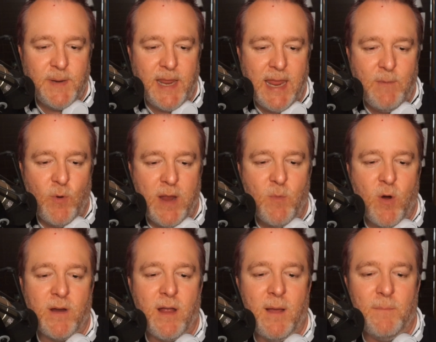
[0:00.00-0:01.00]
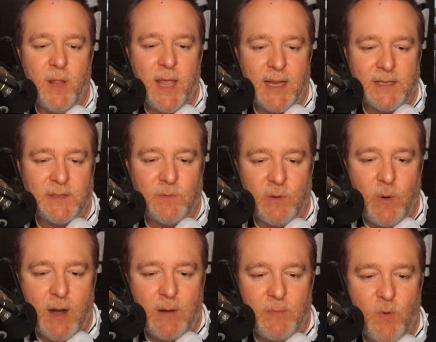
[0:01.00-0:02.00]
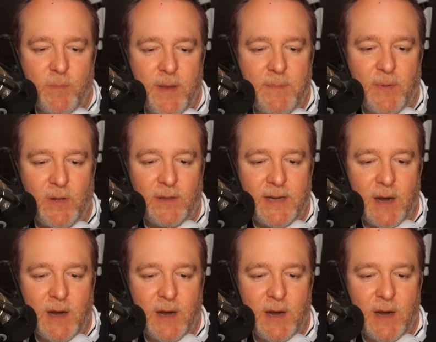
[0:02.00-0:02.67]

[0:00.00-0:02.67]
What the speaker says: became way more complex, requiring more people.